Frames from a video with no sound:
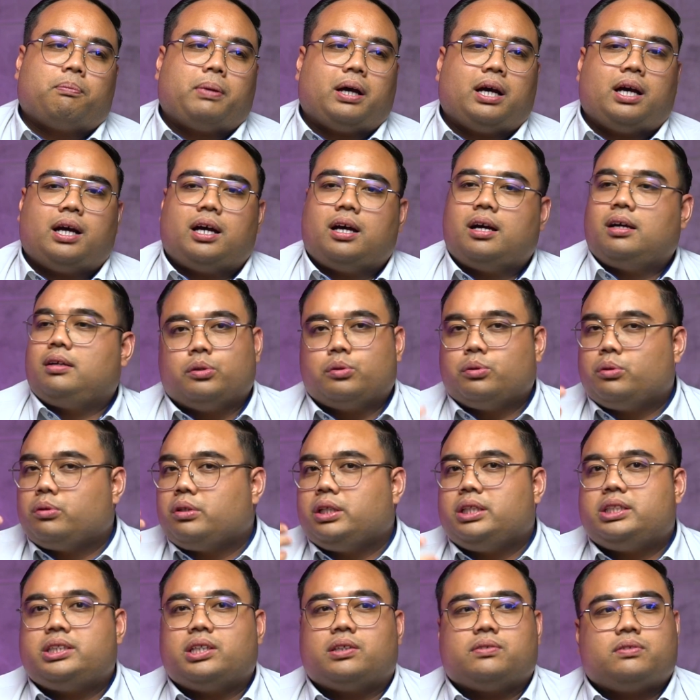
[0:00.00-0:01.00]
Pahang, you
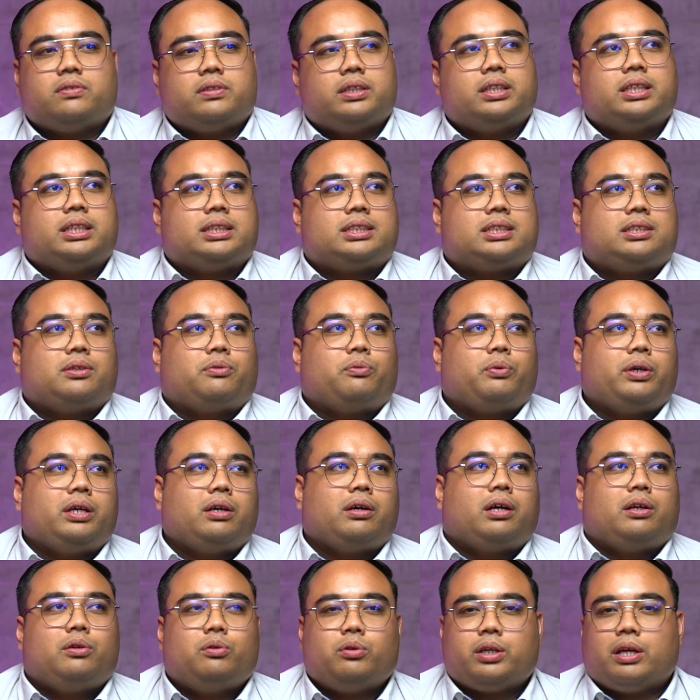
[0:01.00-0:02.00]
reach out to us. We
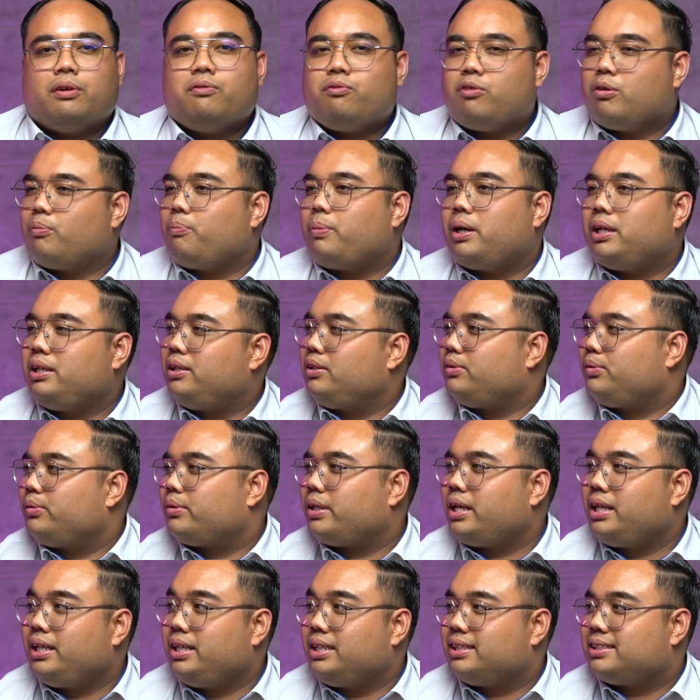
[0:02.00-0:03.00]
are looking for partner to
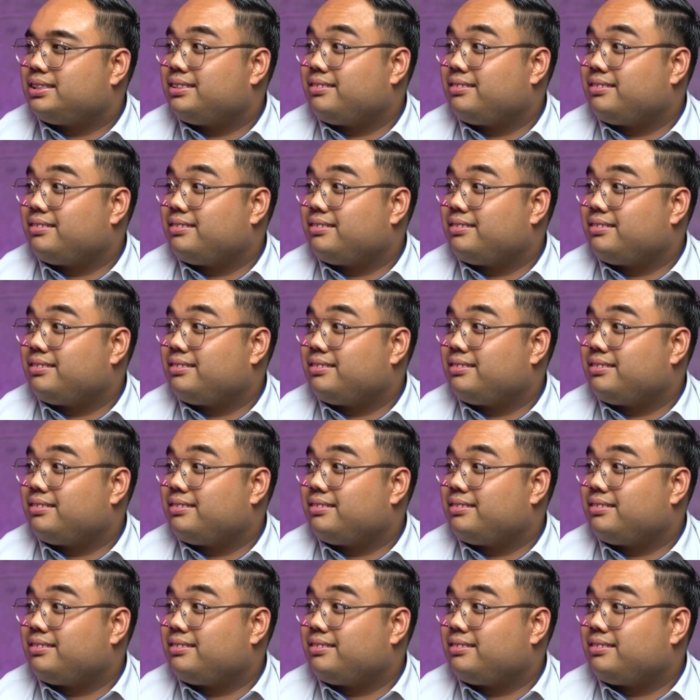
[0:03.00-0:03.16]
run this,